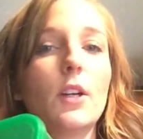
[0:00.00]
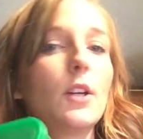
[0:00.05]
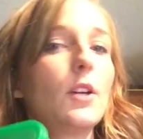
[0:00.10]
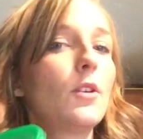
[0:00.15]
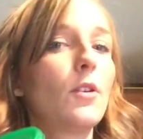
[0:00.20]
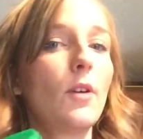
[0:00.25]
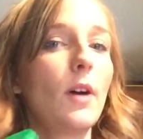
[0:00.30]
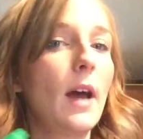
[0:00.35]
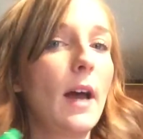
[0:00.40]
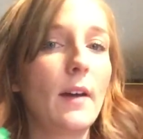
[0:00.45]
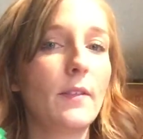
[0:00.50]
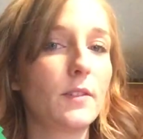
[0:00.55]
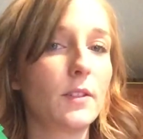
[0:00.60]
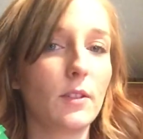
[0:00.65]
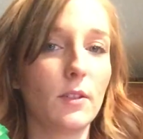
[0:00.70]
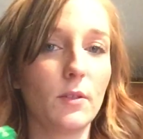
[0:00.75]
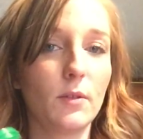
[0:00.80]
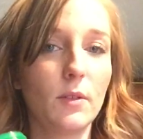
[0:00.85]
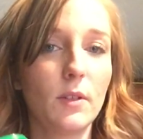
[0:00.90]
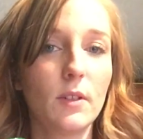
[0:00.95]
You don't have
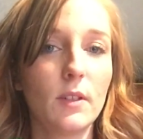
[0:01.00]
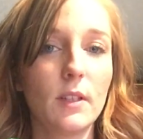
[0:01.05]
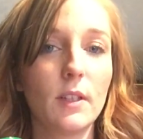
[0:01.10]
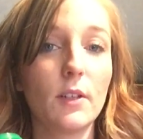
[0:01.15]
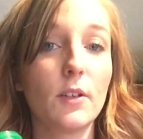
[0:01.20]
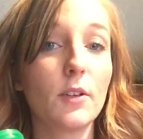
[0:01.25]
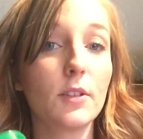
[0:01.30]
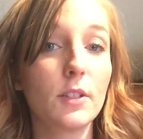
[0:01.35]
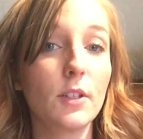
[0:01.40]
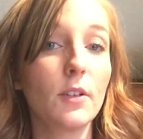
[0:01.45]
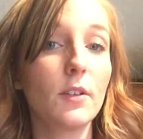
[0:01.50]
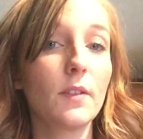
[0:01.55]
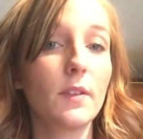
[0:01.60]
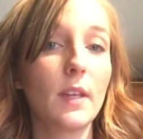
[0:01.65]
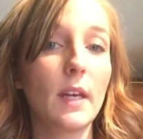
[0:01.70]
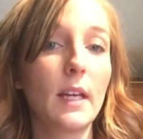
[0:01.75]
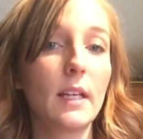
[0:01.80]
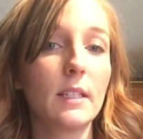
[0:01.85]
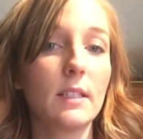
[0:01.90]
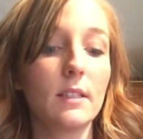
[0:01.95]
to. There are certain
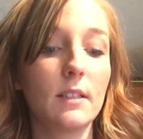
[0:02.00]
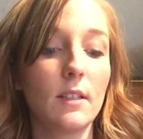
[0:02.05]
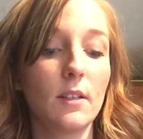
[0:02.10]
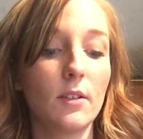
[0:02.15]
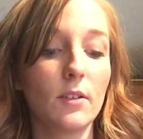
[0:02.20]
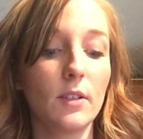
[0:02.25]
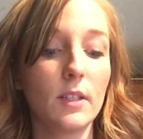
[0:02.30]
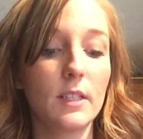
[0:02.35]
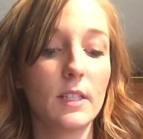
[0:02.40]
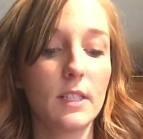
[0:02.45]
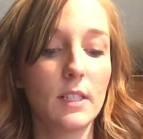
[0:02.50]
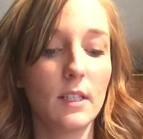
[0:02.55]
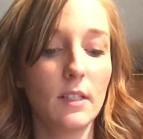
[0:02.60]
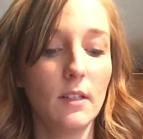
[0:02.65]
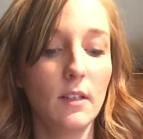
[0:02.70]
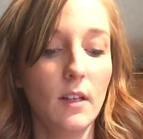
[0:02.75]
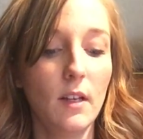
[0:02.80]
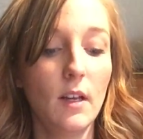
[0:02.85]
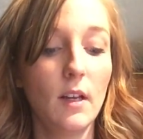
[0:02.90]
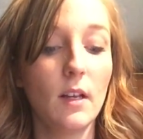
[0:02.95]
things that are
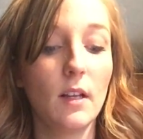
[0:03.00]
listed,